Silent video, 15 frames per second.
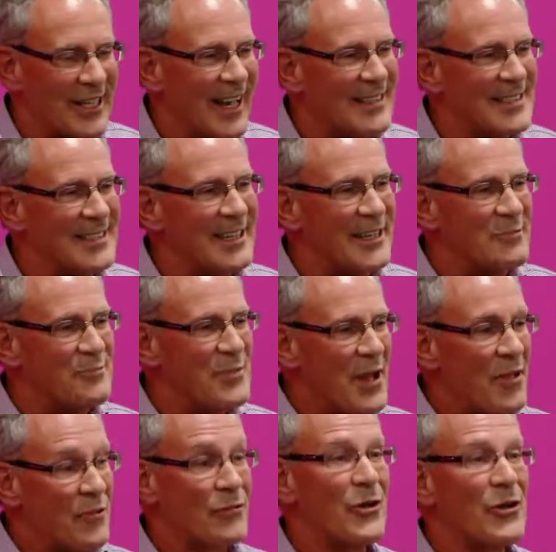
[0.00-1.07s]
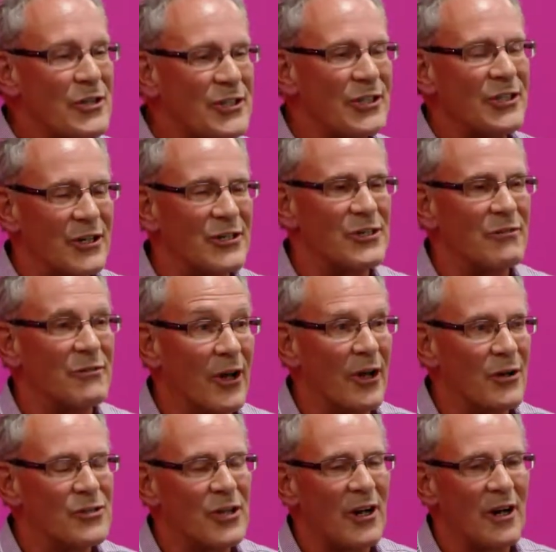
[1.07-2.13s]
and 30 years of
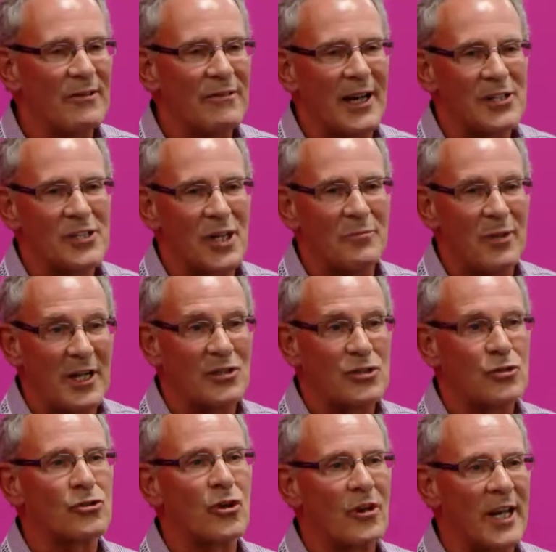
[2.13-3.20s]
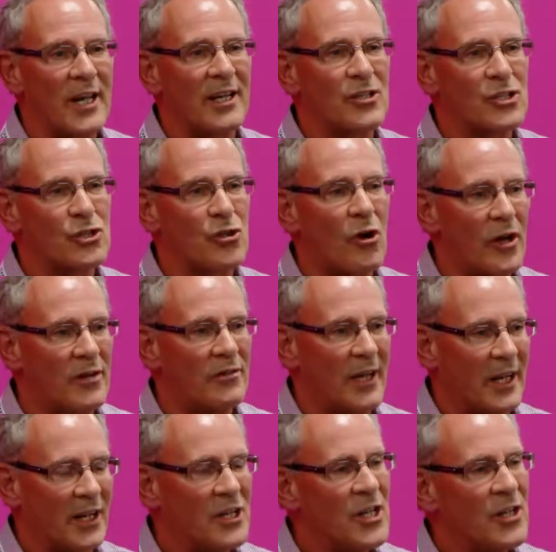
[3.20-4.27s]
those I've actually been trying and
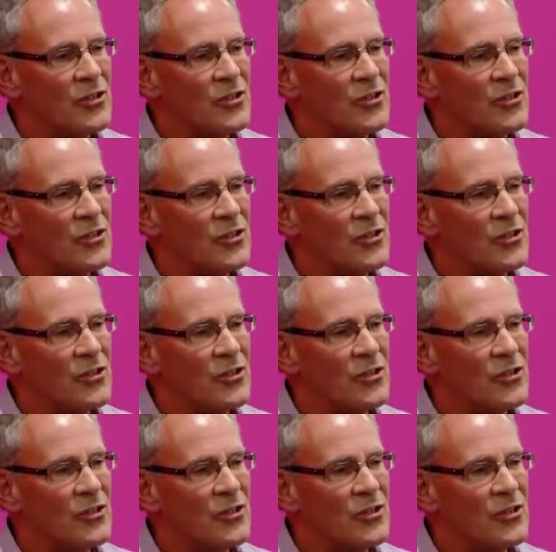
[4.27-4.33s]
striving